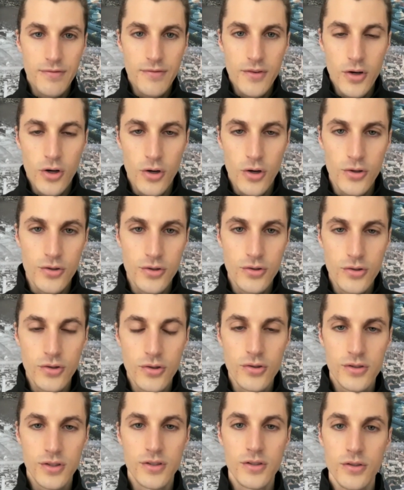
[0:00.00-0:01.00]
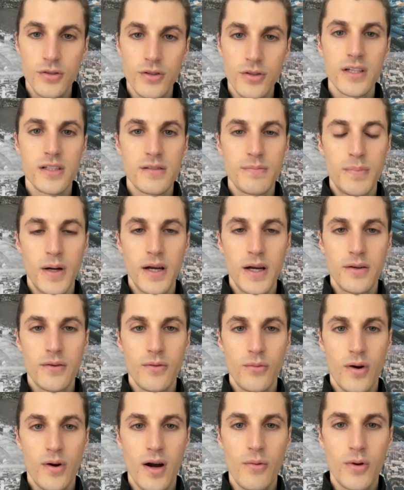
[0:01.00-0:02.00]
heard you use to do this, but
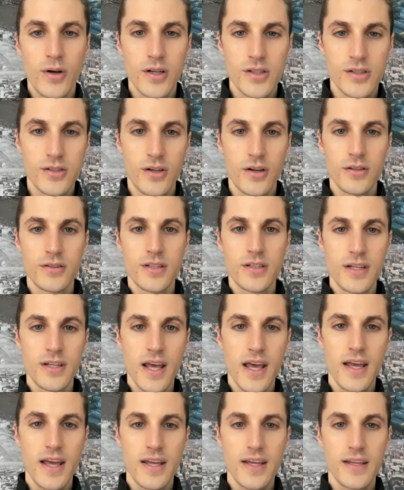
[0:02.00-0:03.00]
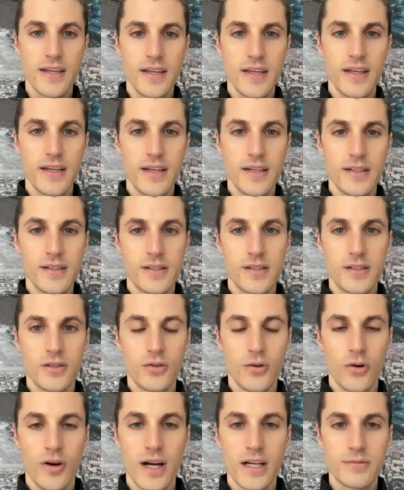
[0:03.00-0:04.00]
where I want to start today is
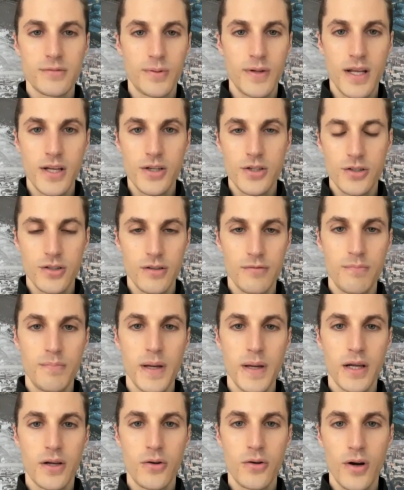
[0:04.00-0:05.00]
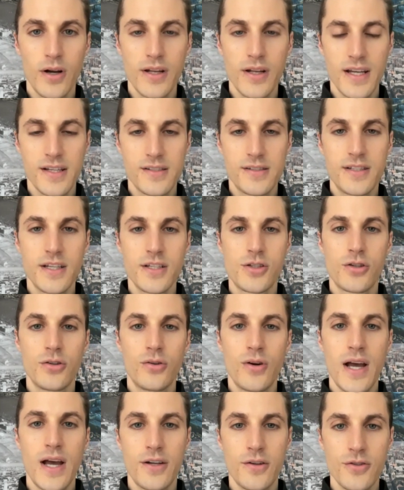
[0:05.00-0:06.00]
your explanation of Bitcoin as
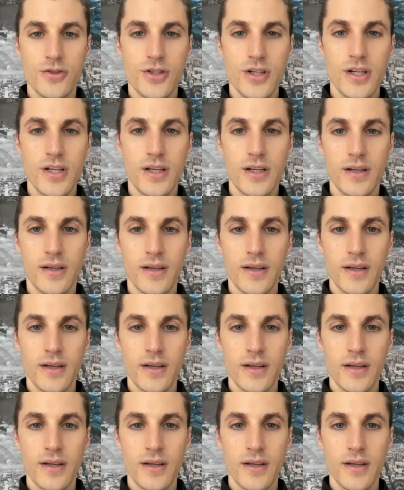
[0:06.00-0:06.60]
digital energy.